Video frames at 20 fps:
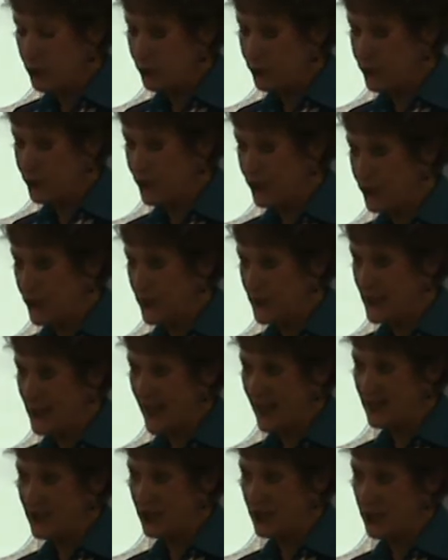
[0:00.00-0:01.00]
produce,
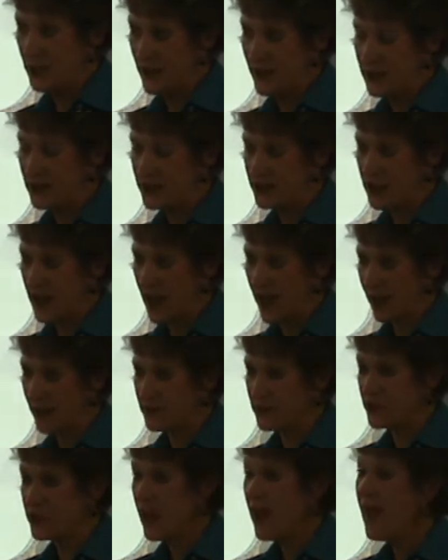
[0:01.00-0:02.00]
and to
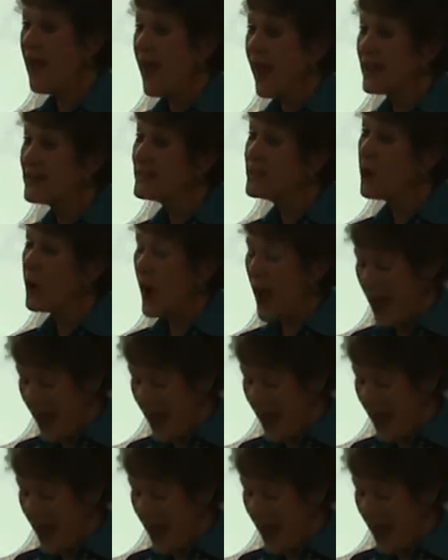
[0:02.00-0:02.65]
exchange. And so